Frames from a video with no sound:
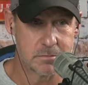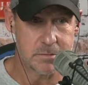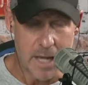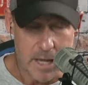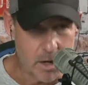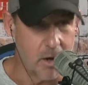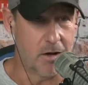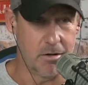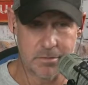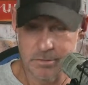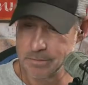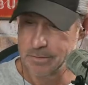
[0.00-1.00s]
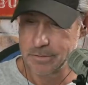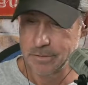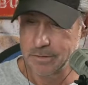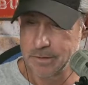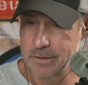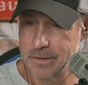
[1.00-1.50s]
At all.
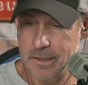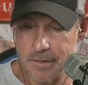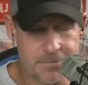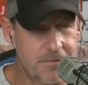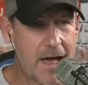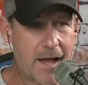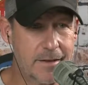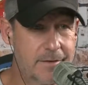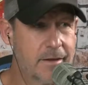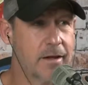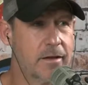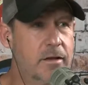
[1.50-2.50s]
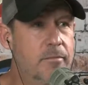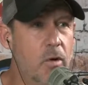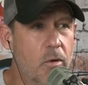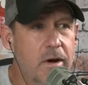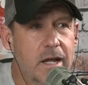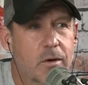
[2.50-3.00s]
In fact, the
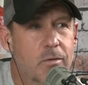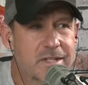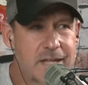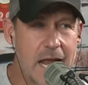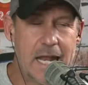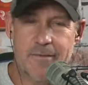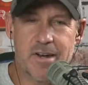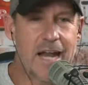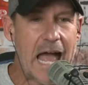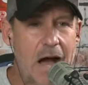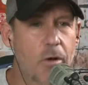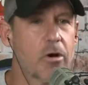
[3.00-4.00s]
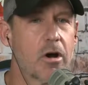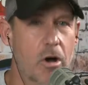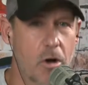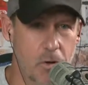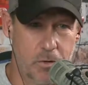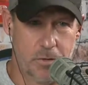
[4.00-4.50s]
morning was not even an hour
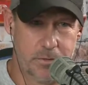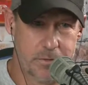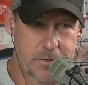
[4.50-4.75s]
old.